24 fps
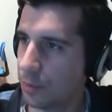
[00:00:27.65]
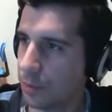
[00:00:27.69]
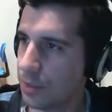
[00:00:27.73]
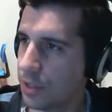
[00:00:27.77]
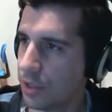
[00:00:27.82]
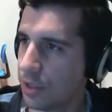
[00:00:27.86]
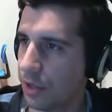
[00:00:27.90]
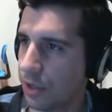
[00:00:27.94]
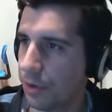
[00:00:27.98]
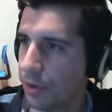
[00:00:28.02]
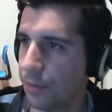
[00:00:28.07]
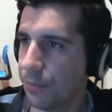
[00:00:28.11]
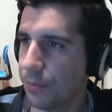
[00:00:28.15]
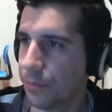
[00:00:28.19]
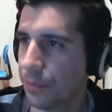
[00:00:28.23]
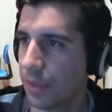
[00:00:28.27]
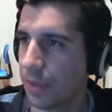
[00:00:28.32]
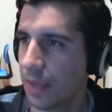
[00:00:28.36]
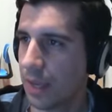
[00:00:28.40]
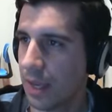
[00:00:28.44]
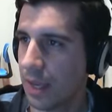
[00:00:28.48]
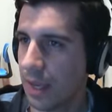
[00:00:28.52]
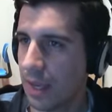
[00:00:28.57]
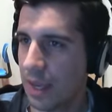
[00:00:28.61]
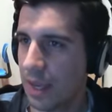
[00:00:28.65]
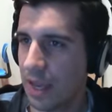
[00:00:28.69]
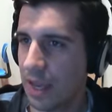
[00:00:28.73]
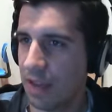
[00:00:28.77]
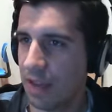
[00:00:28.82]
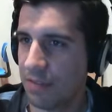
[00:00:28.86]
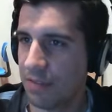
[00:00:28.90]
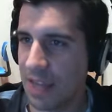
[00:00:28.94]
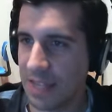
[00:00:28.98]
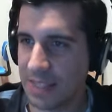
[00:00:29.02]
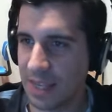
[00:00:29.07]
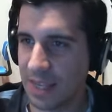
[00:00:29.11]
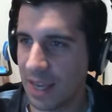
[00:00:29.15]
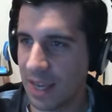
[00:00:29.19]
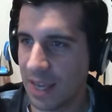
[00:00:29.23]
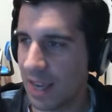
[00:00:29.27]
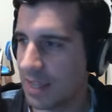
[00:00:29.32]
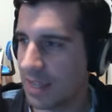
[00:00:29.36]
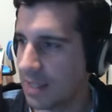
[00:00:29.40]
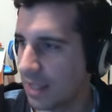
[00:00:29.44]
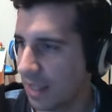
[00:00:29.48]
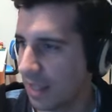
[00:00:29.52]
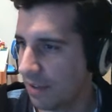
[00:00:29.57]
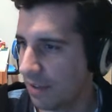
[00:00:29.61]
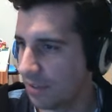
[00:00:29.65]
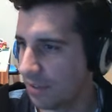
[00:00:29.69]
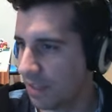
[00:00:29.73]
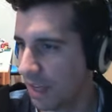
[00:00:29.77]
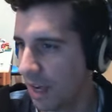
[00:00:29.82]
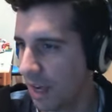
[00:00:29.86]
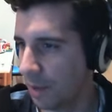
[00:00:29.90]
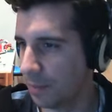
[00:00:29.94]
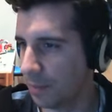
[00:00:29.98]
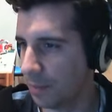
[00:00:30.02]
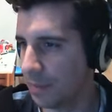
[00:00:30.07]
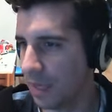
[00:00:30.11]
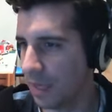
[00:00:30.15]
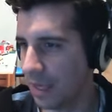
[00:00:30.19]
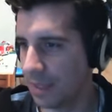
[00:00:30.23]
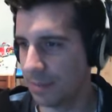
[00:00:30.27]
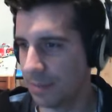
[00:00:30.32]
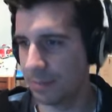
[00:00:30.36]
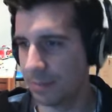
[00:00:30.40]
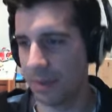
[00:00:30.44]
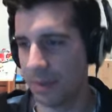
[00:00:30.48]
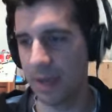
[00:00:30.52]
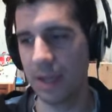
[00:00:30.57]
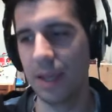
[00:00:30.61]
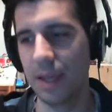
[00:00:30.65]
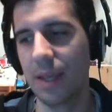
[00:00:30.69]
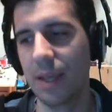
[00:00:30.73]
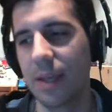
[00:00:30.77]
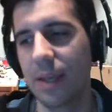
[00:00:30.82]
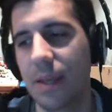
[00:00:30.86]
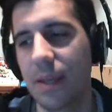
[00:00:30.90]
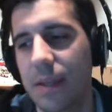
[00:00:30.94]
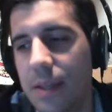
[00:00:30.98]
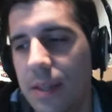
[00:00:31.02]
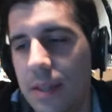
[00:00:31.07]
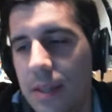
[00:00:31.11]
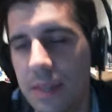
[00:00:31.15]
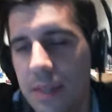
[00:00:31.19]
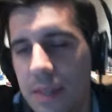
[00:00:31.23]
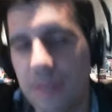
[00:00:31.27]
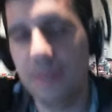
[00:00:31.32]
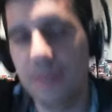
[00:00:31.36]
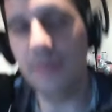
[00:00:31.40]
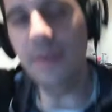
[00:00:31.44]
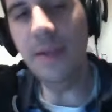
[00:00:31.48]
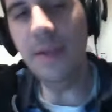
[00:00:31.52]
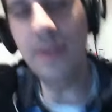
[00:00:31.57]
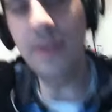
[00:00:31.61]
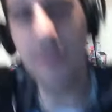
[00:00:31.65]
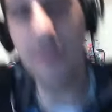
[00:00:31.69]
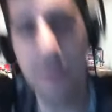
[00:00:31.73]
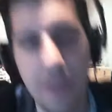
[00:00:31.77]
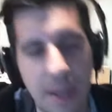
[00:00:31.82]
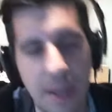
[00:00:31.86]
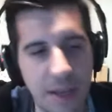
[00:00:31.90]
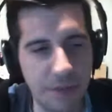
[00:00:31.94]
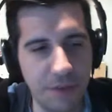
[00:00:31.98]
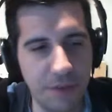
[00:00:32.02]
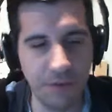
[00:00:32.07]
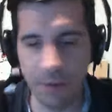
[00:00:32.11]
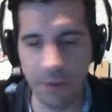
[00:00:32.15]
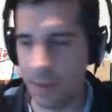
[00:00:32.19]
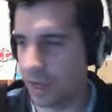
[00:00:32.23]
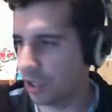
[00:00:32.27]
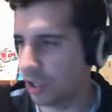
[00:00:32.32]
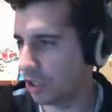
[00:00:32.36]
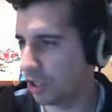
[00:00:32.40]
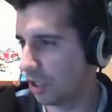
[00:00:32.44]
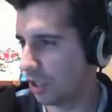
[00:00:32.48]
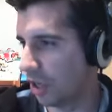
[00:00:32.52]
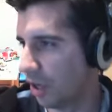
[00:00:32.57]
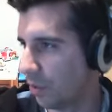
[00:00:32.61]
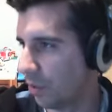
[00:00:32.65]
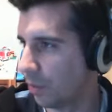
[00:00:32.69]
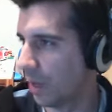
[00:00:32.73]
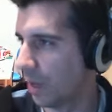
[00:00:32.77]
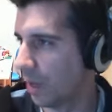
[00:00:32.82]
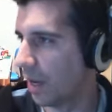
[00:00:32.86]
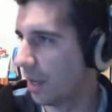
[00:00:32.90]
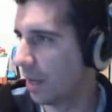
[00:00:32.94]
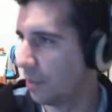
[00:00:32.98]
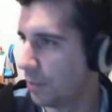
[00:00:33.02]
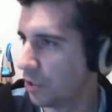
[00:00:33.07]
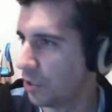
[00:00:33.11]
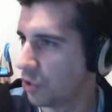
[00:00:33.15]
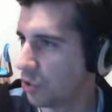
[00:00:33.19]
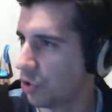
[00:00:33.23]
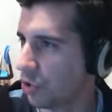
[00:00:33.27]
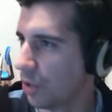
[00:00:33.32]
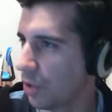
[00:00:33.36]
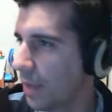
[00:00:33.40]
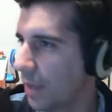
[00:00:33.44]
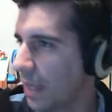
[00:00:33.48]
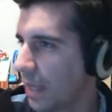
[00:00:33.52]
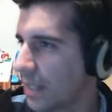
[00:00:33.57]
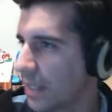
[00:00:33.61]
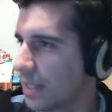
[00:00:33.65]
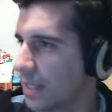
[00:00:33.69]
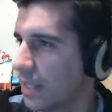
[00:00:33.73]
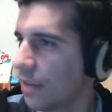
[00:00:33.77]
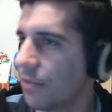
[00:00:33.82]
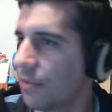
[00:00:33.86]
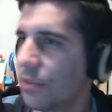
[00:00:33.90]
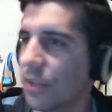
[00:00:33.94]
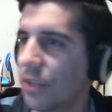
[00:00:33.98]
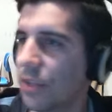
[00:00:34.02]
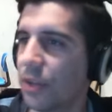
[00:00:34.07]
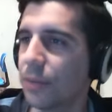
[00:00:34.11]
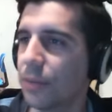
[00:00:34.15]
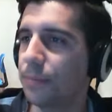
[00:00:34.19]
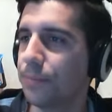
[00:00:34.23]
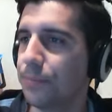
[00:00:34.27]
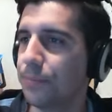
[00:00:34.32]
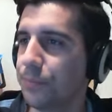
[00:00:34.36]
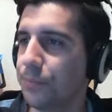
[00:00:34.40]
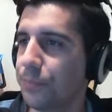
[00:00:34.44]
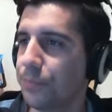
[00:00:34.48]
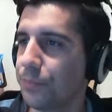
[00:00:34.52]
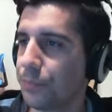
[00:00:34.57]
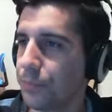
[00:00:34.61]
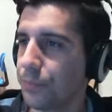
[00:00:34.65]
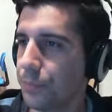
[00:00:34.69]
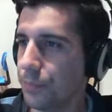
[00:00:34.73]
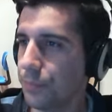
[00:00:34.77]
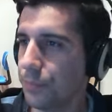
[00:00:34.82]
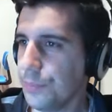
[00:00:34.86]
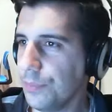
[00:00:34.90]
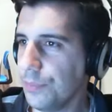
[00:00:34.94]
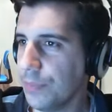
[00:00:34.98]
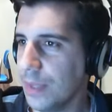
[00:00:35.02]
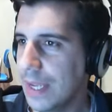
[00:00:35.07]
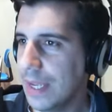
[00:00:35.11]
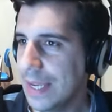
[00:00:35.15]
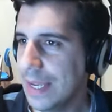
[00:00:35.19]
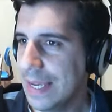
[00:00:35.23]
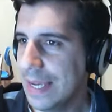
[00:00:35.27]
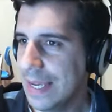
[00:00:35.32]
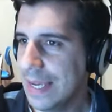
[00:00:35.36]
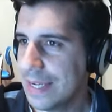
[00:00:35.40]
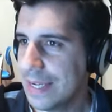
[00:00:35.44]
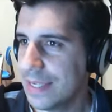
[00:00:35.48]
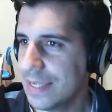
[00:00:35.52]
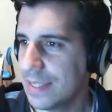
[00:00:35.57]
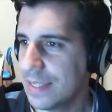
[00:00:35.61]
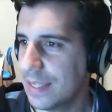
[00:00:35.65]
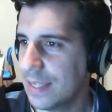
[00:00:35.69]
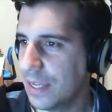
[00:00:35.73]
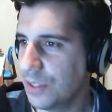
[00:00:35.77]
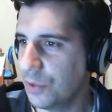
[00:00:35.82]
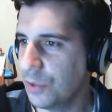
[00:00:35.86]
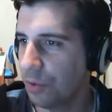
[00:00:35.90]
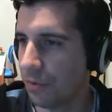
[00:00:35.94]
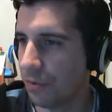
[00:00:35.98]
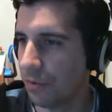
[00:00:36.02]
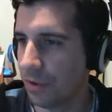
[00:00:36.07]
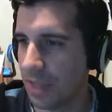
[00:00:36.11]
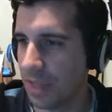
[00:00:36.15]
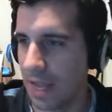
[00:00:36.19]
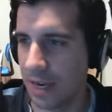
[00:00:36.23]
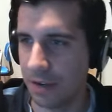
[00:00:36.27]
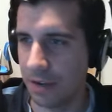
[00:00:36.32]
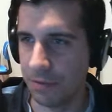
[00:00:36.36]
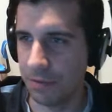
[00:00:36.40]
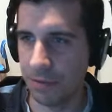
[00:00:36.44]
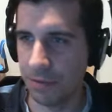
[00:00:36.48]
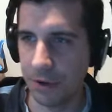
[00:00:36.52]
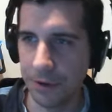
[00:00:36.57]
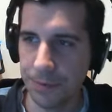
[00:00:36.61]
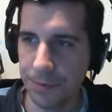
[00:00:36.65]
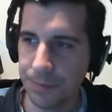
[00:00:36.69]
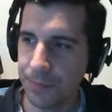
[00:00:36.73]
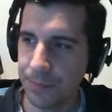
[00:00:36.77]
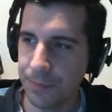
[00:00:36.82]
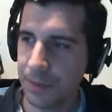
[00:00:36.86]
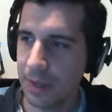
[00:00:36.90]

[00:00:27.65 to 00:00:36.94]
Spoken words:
So if that's the case, I'll have to update my information on when I'll be streaming and stuff, so stay tuned for that info.